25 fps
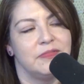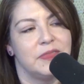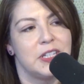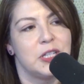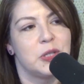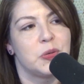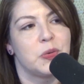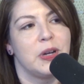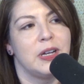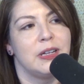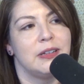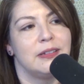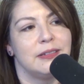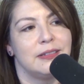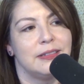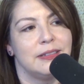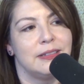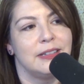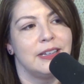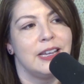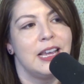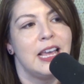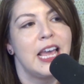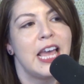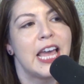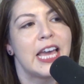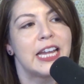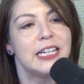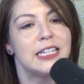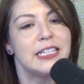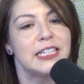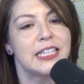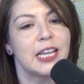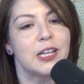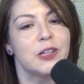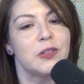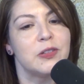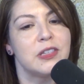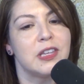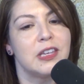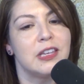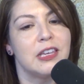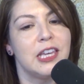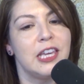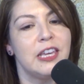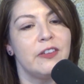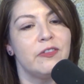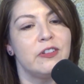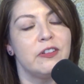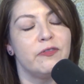That's right. And it sounds
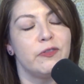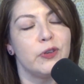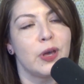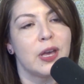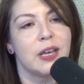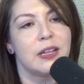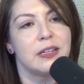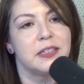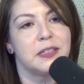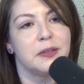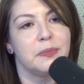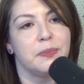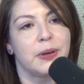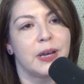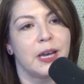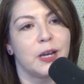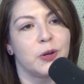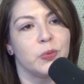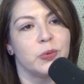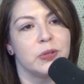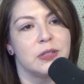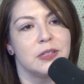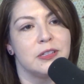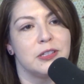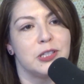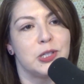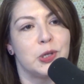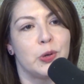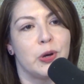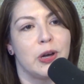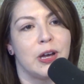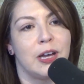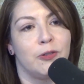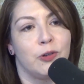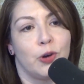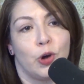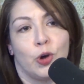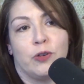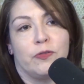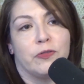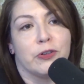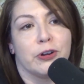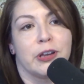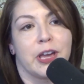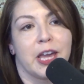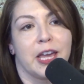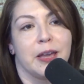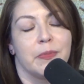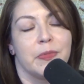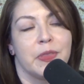like even if you had some bad ones, you
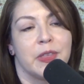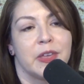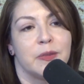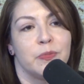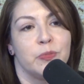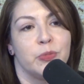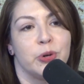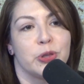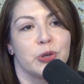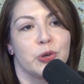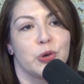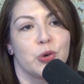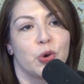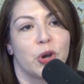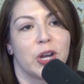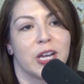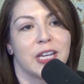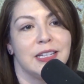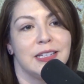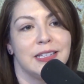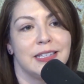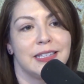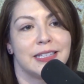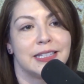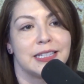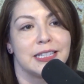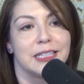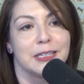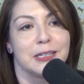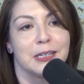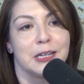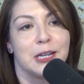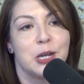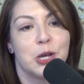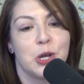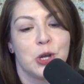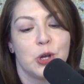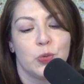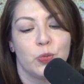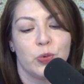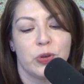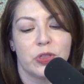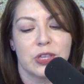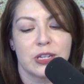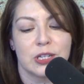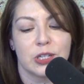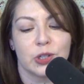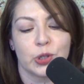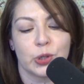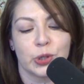overcame them with grace and with
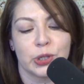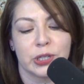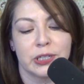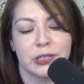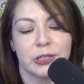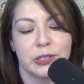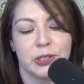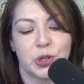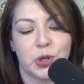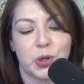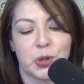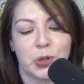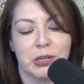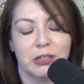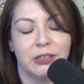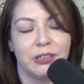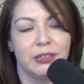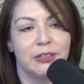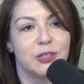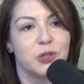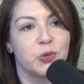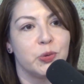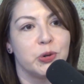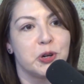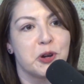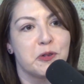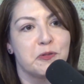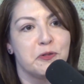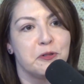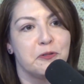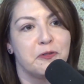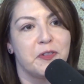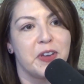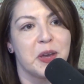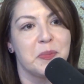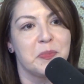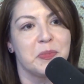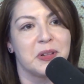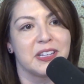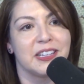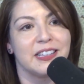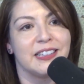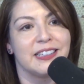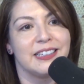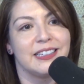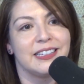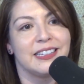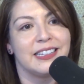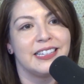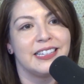this glorious career and this wonderful family.